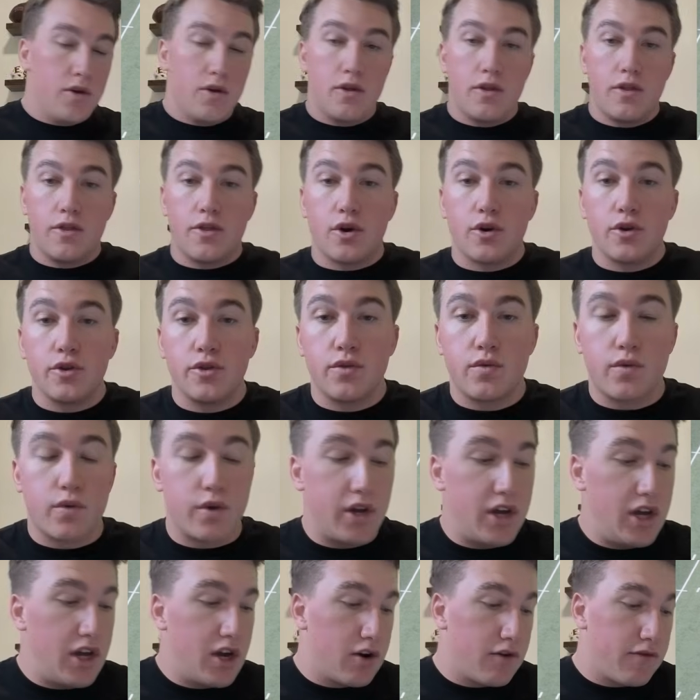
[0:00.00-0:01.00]
3rd and
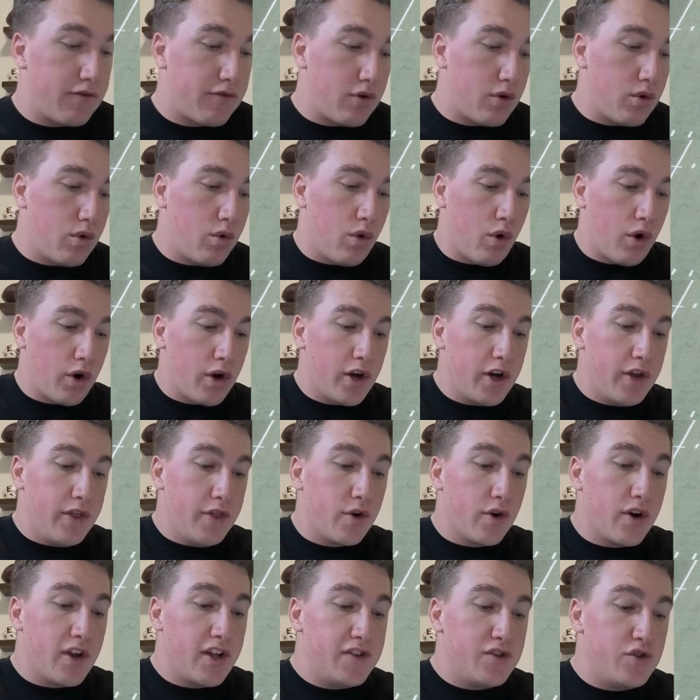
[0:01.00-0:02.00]
3 here for Oregon.
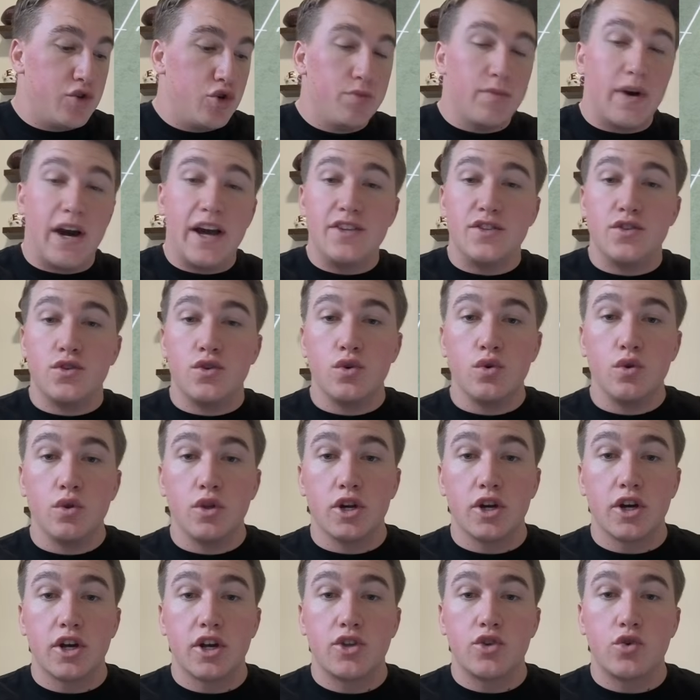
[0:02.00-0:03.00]
They're in a 2x2
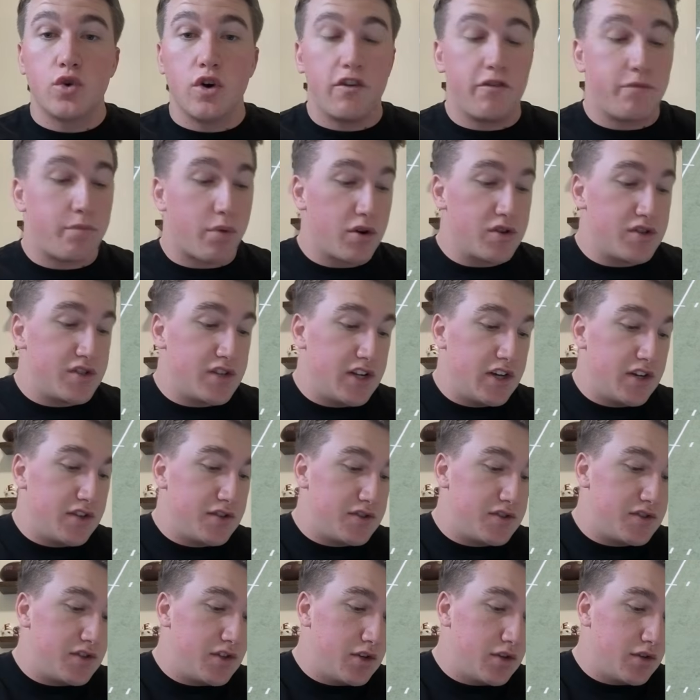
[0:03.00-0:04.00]
look, 12 personnel
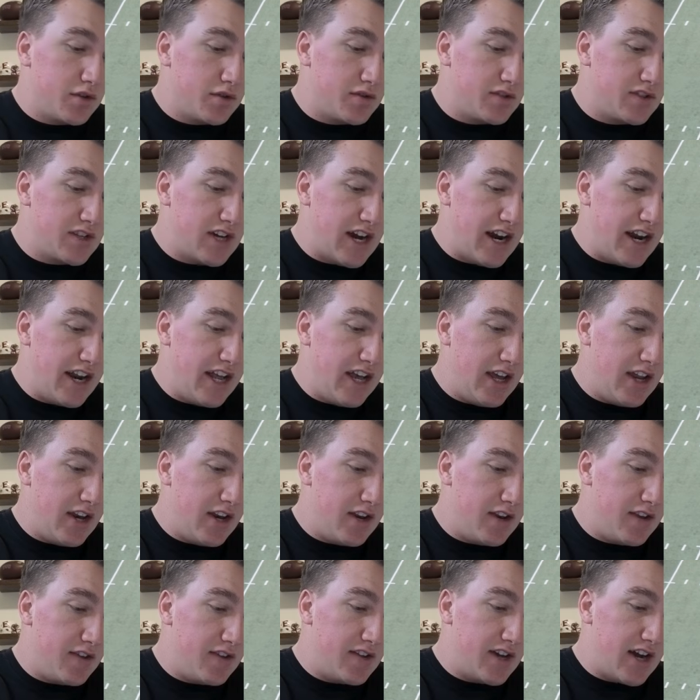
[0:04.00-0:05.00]
still, tight
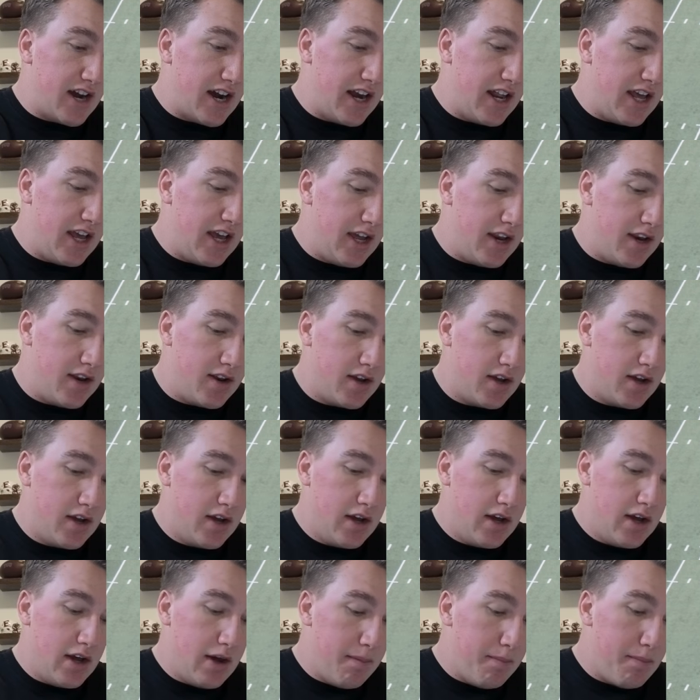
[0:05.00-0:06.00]
end.
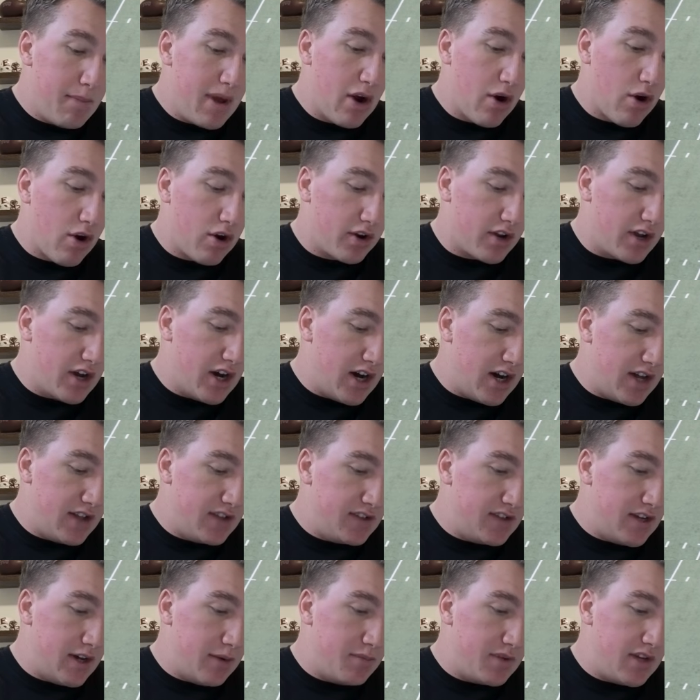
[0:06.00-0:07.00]
Mirrored
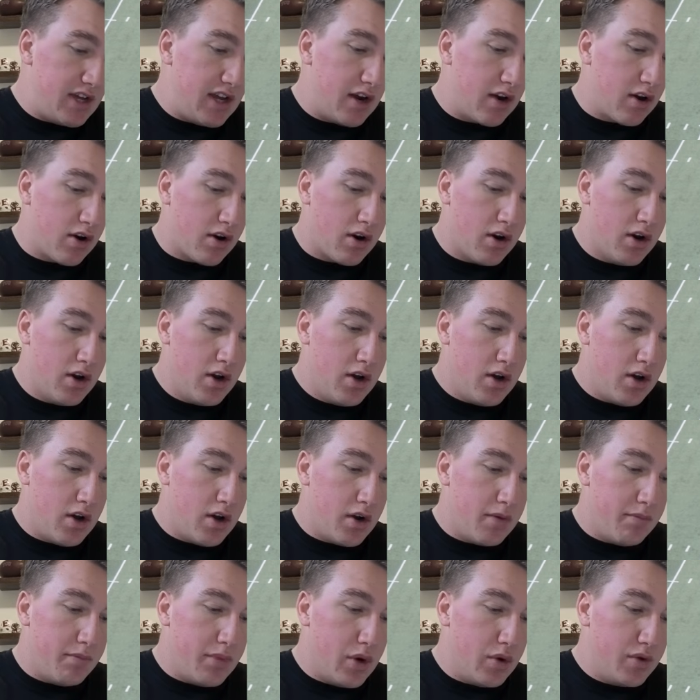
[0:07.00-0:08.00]
concept here
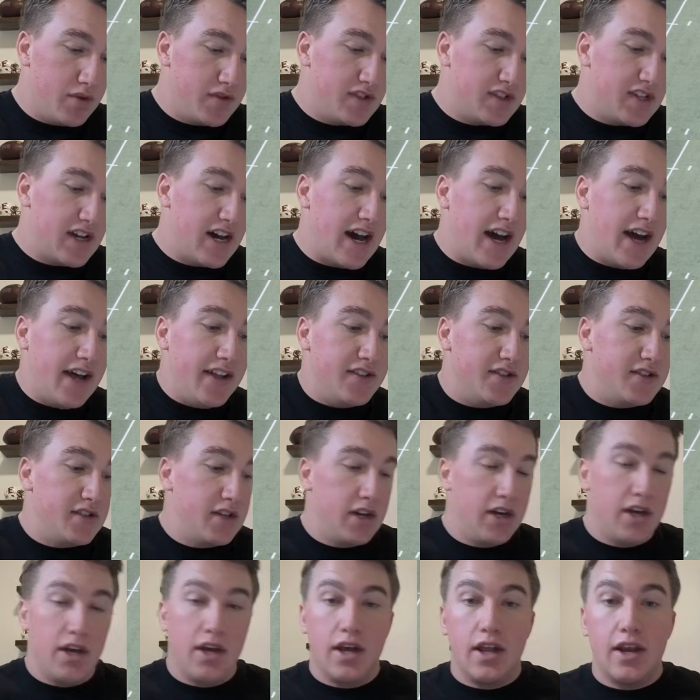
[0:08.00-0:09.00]
on both sides.
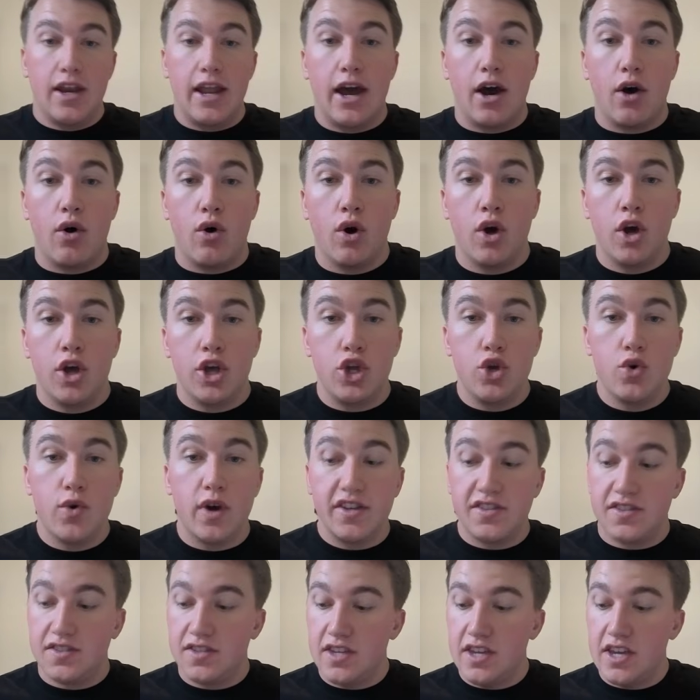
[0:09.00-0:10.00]
Now,
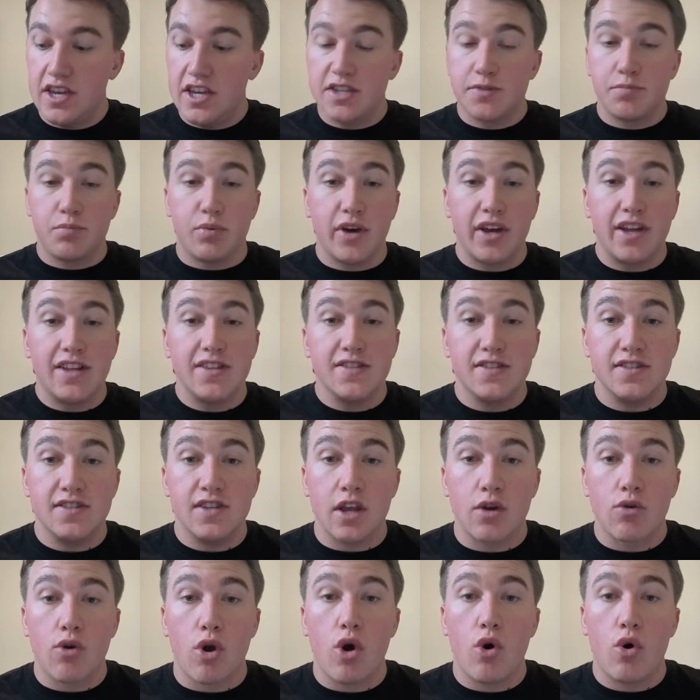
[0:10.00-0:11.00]
USC is playing
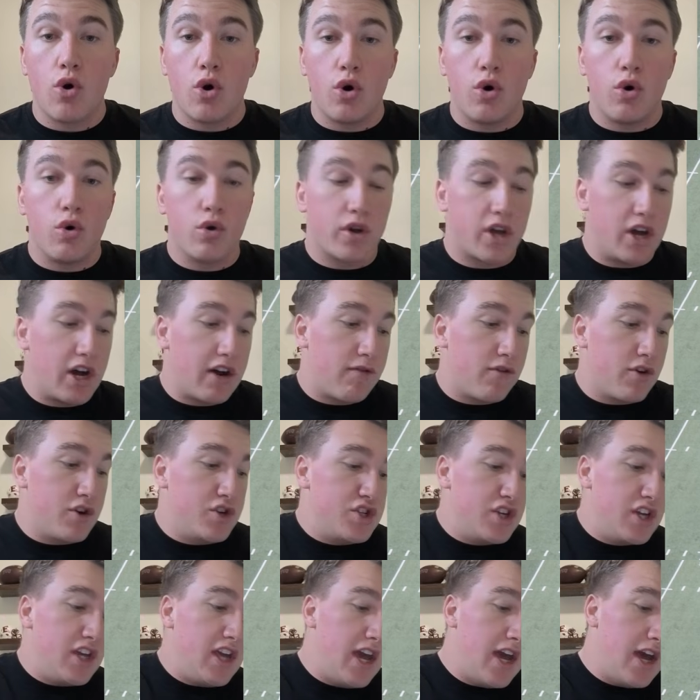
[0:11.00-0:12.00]
0 hole
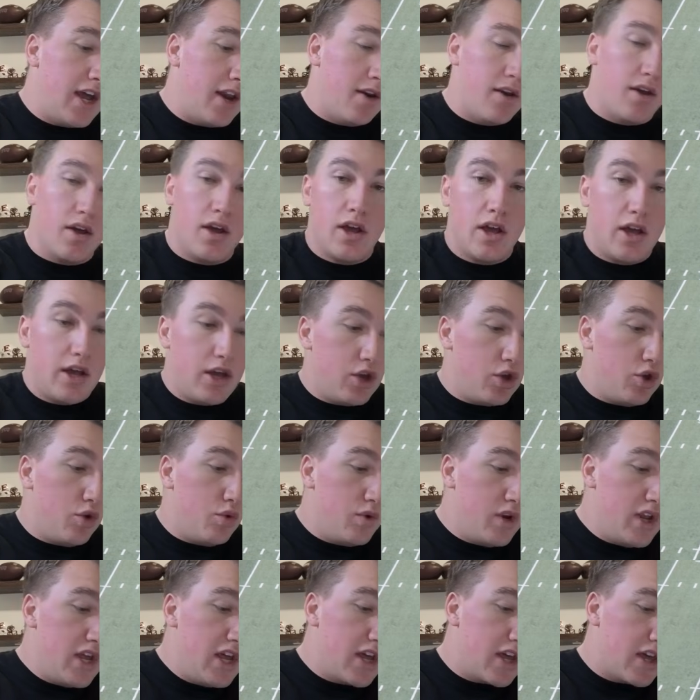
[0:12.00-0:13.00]
coverage again.
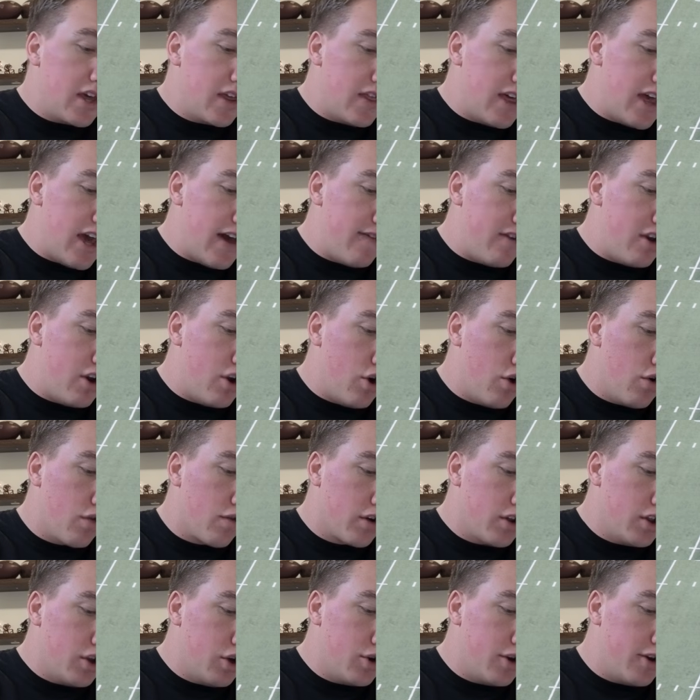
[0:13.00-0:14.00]
Unique, they have an
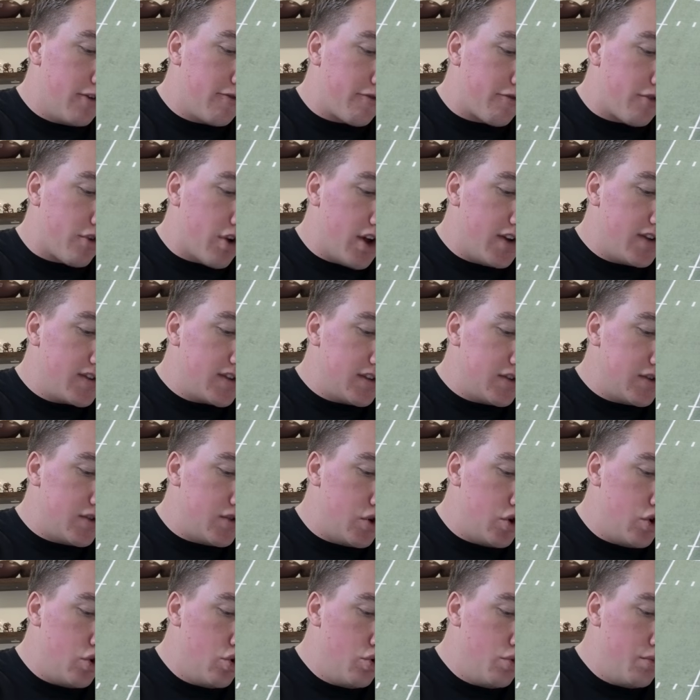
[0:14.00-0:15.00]
overloaded front,
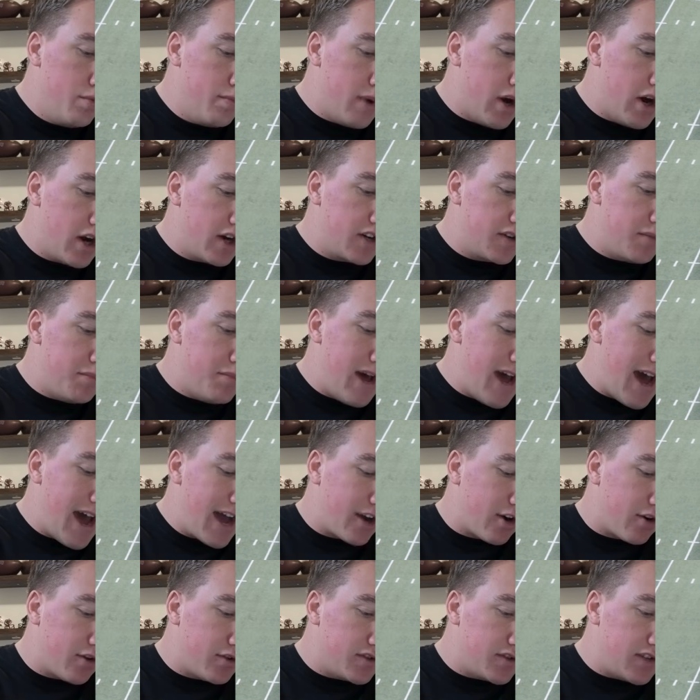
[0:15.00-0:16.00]
2 mugged
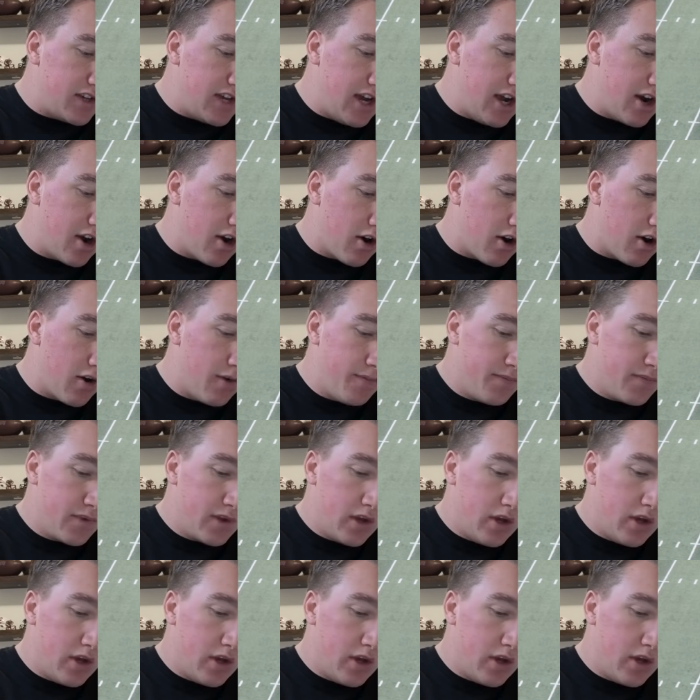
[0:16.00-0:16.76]
backers here.